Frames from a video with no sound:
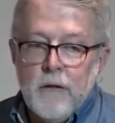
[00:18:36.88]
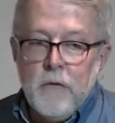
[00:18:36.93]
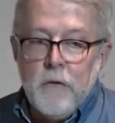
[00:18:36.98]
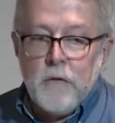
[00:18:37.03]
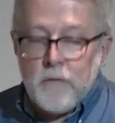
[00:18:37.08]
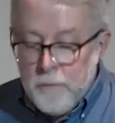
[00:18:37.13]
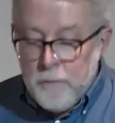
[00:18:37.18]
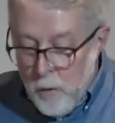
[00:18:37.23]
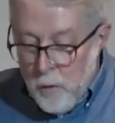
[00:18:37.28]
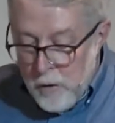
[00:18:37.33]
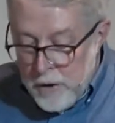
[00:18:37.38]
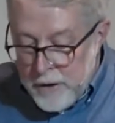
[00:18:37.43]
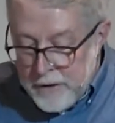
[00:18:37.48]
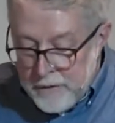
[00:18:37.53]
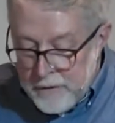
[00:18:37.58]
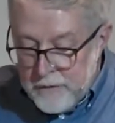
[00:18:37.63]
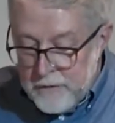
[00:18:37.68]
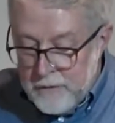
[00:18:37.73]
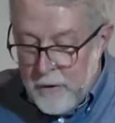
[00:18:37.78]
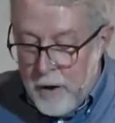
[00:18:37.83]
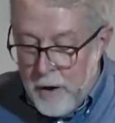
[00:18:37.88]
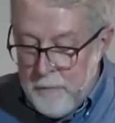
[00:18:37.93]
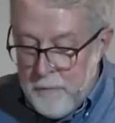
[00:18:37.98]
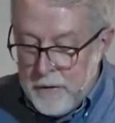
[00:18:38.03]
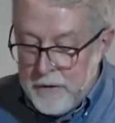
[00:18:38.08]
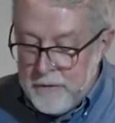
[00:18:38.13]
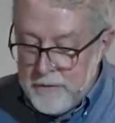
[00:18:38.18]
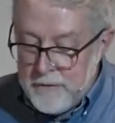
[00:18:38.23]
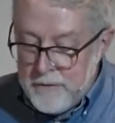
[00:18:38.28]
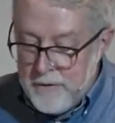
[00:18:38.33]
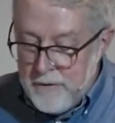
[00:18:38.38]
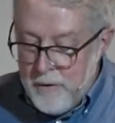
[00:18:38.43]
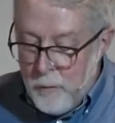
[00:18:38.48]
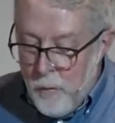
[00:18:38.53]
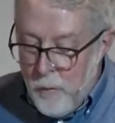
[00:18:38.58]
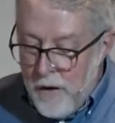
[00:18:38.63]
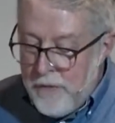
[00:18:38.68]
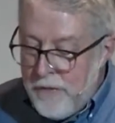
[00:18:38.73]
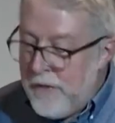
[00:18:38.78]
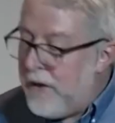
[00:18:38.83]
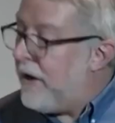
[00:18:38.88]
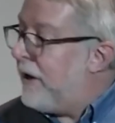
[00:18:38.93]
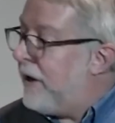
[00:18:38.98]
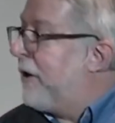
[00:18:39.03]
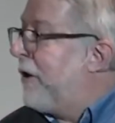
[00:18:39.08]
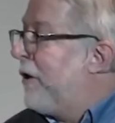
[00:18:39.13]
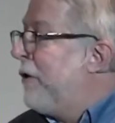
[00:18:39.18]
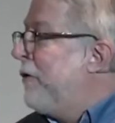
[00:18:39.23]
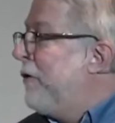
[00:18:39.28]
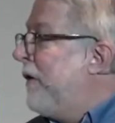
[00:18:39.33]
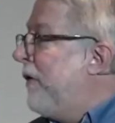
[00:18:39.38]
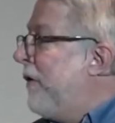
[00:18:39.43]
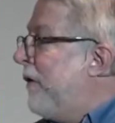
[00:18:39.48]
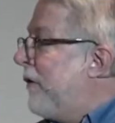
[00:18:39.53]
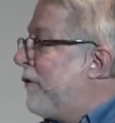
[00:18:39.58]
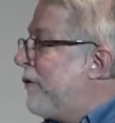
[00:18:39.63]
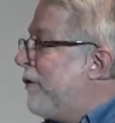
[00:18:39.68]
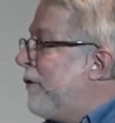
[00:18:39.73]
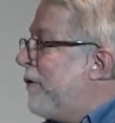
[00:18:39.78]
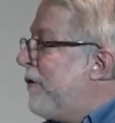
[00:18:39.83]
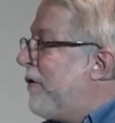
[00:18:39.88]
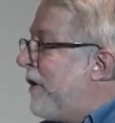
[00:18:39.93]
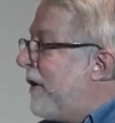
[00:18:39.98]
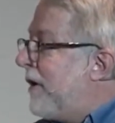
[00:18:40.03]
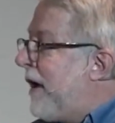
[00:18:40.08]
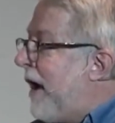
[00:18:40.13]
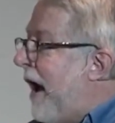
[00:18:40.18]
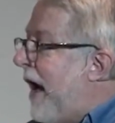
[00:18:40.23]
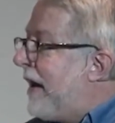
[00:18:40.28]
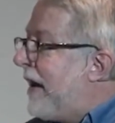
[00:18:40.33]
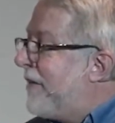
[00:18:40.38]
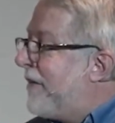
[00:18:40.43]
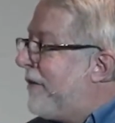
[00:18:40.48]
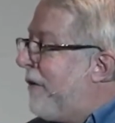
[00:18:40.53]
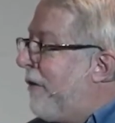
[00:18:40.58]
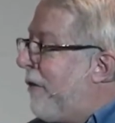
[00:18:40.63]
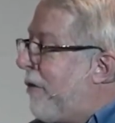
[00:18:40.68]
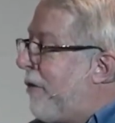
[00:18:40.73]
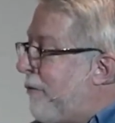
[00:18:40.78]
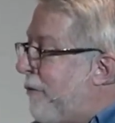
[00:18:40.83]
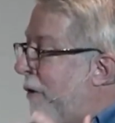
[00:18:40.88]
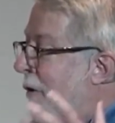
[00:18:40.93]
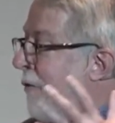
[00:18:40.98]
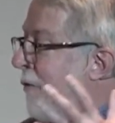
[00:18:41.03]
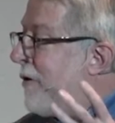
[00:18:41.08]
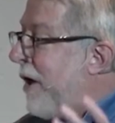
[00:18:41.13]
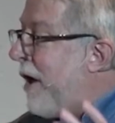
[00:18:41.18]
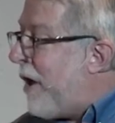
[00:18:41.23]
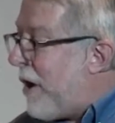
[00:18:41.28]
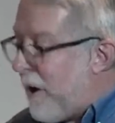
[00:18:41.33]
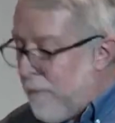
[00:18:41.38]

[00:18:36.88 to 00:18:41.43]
This morning's psalmist, the one that included the truth that God is enthroned on,